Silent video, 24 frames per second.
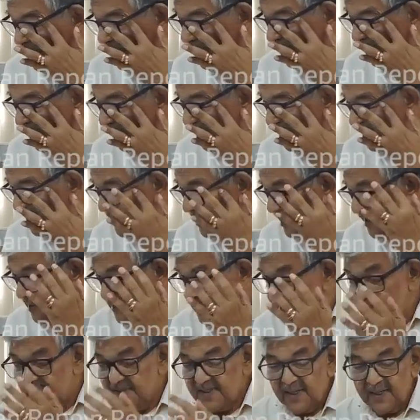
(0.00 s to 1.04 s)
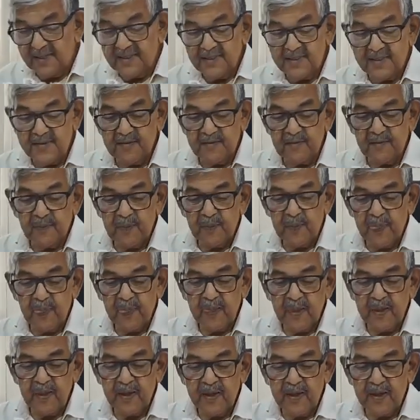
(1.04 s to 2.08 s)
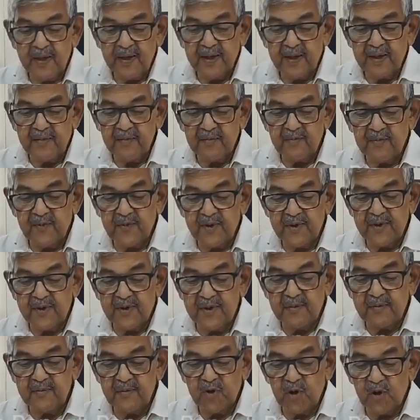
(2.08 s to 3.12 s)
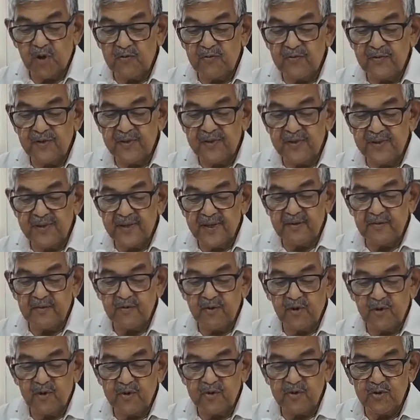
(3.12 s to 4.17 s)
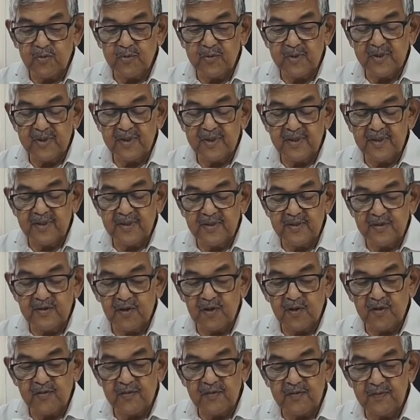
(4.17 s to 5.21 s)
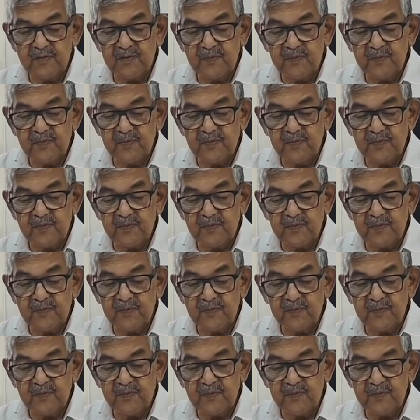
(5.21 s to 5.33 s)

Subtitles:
the concerned in charge, and I'm confident that would also be resolved.